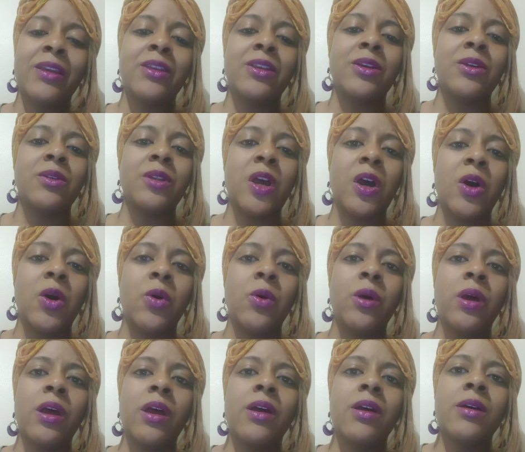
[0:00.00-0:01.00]
You
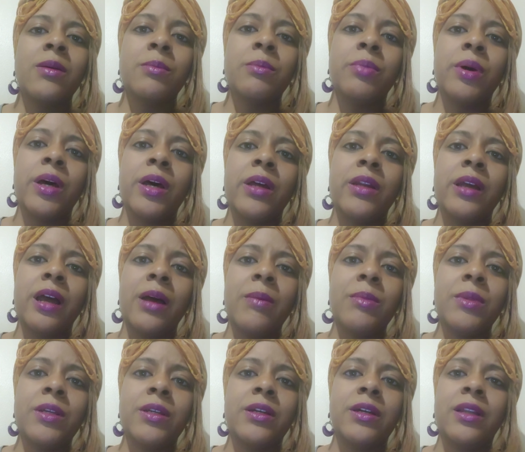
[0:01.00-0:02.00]
know, but
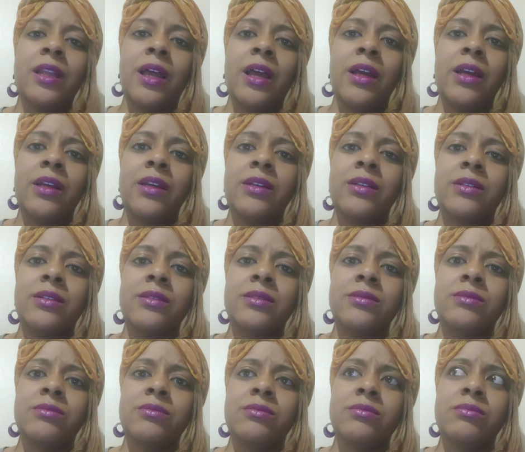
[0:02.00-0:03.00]
I'm looking like
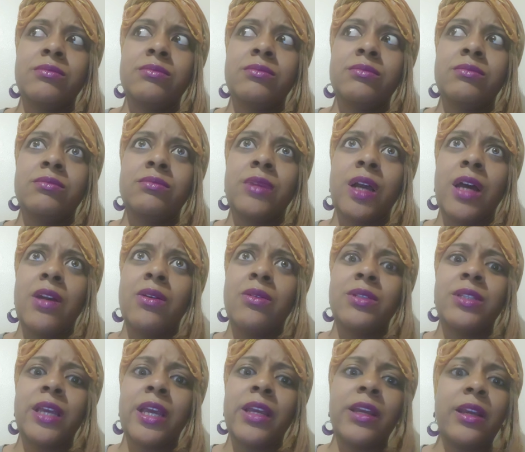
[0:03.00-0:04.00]
I
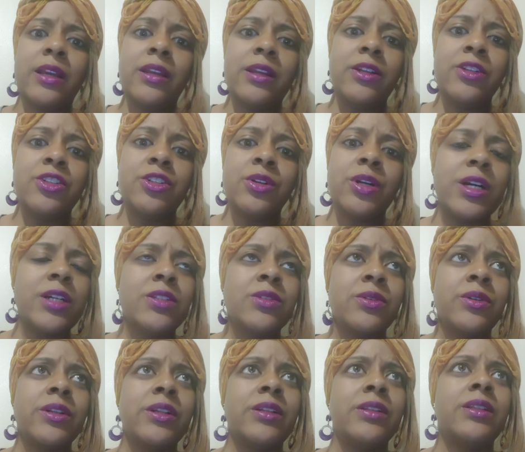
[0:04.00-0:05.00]
don't take any drugs
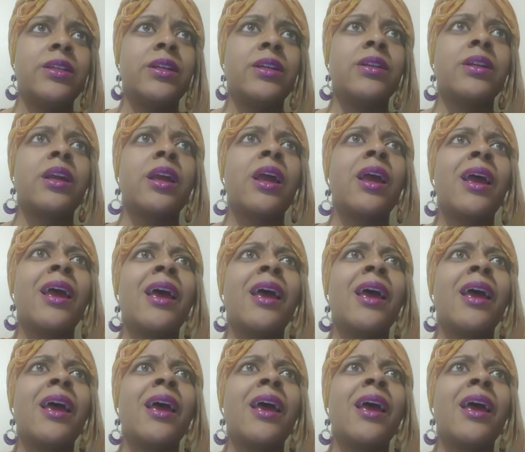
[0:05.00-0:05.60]
or anything.